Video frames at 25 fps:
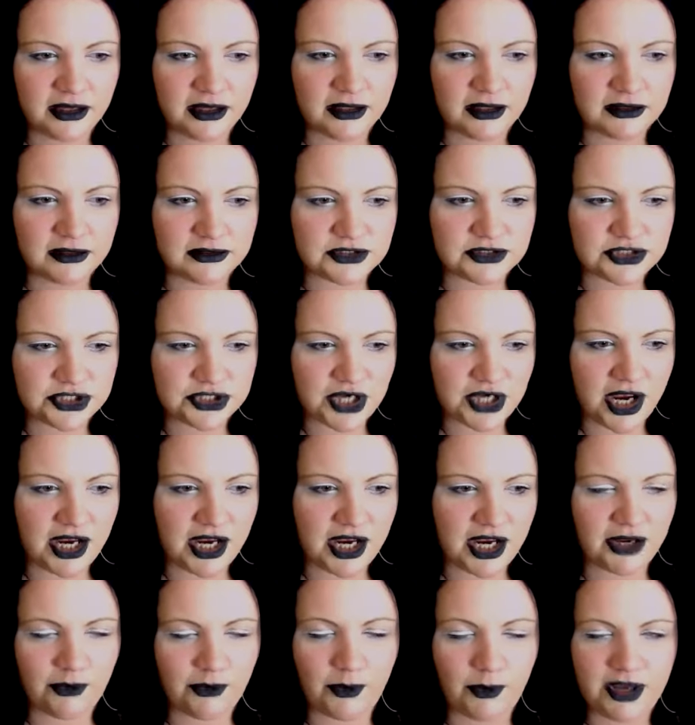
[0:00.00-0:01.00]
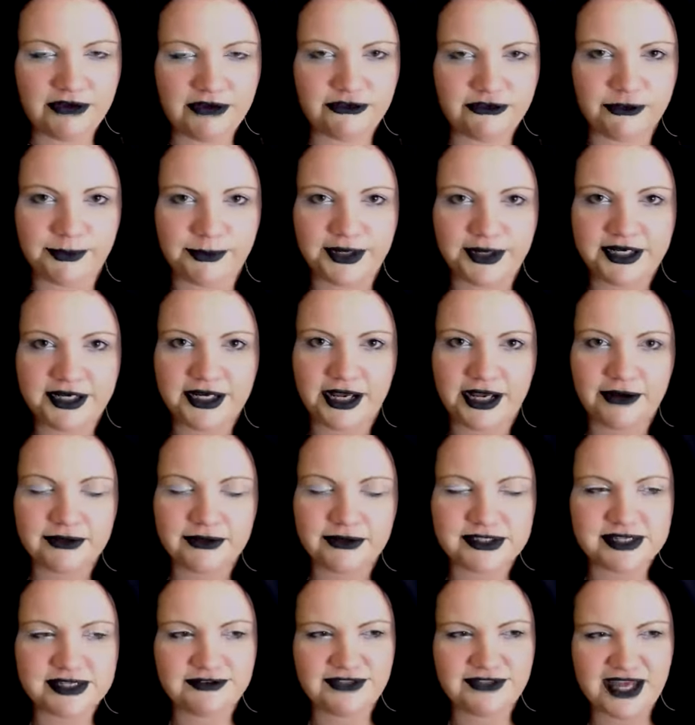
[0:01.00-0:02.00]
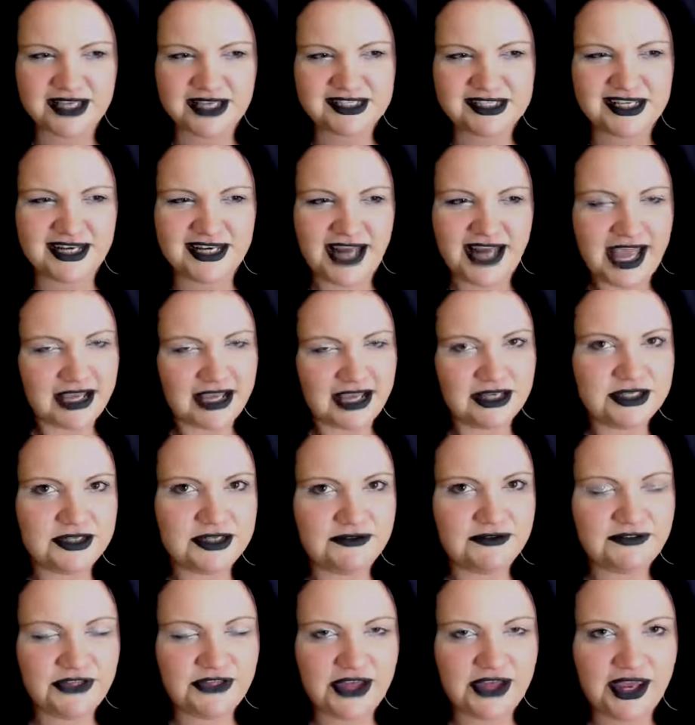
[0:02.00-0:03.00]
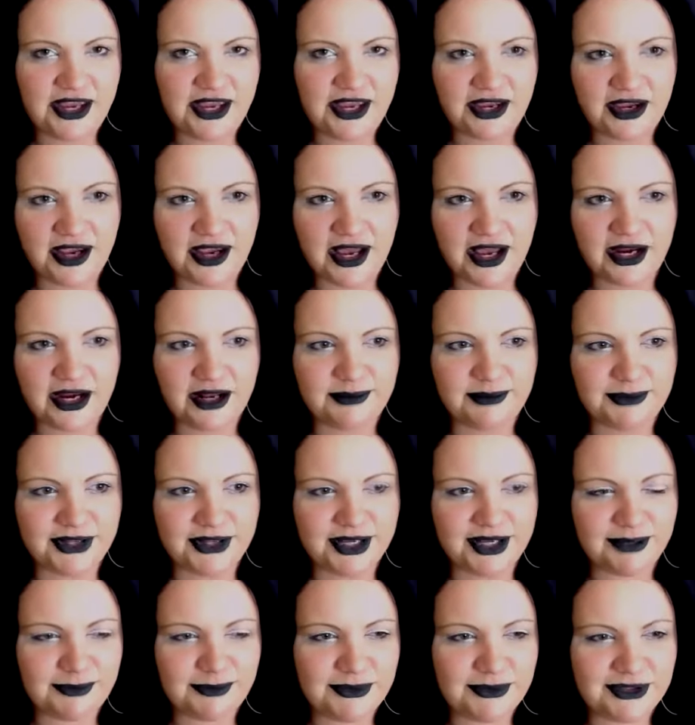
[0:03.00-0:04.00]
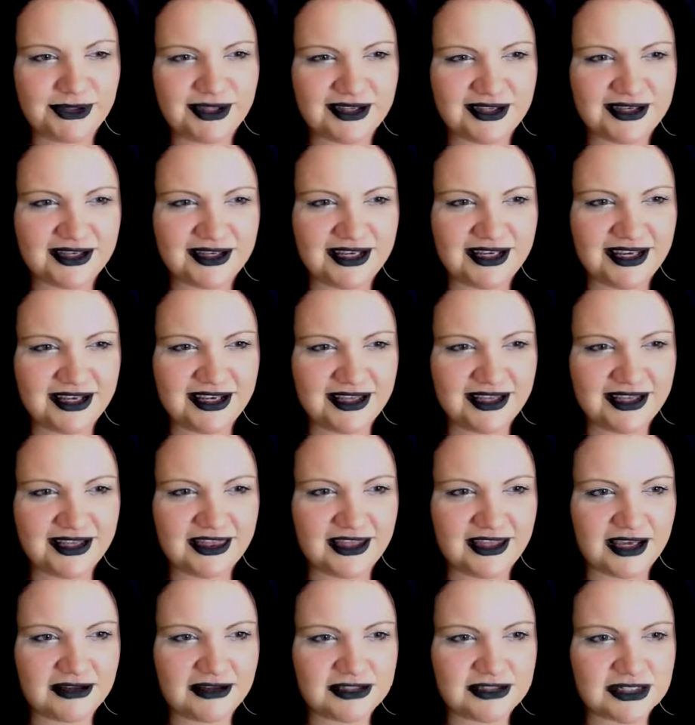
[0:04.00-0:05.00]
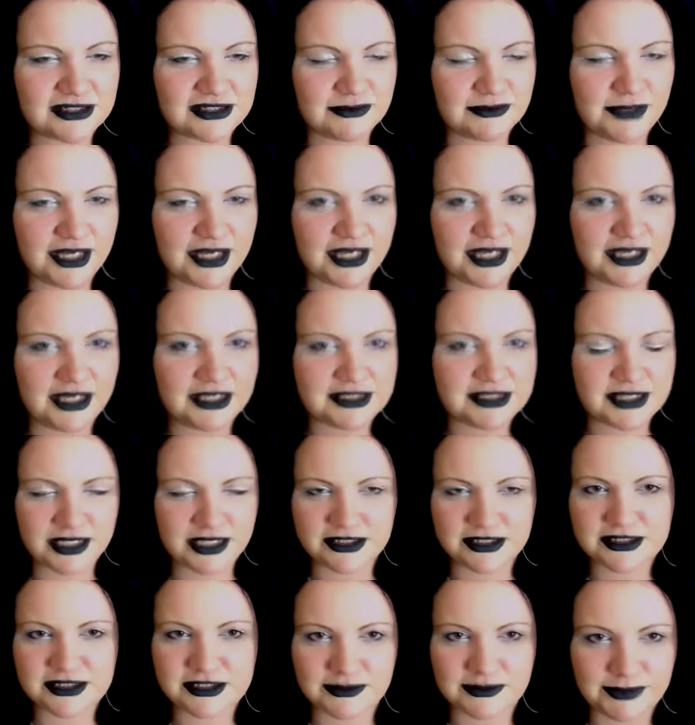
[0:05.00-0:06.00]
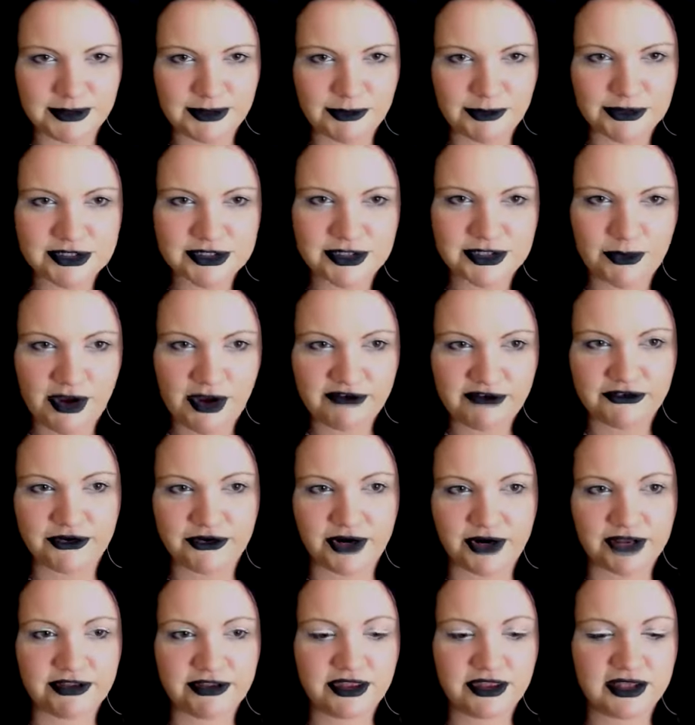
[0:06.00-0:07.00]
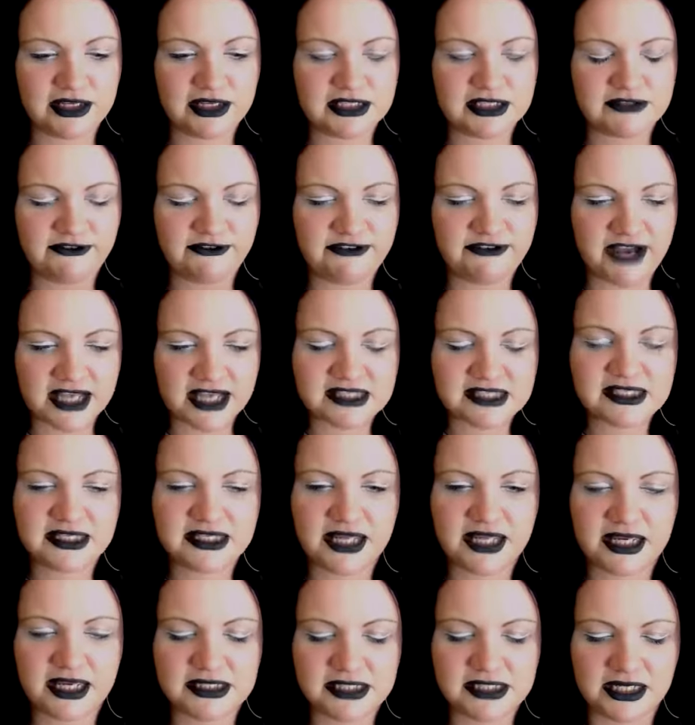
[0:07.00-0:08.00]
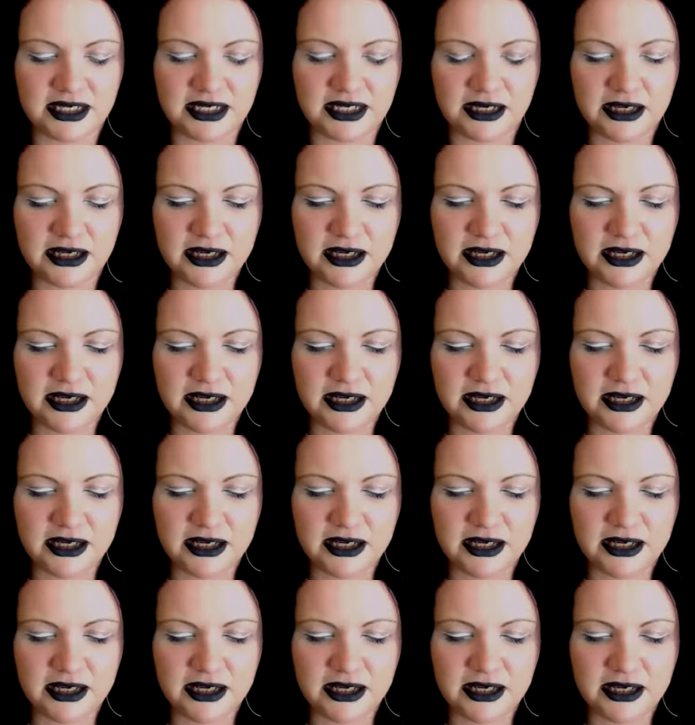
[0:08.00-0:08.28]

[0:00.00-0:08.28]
shying away from it now as if that's a negative thing. And I'm like, but that doesn't make any sense to me whatsoever. I think it's fascinating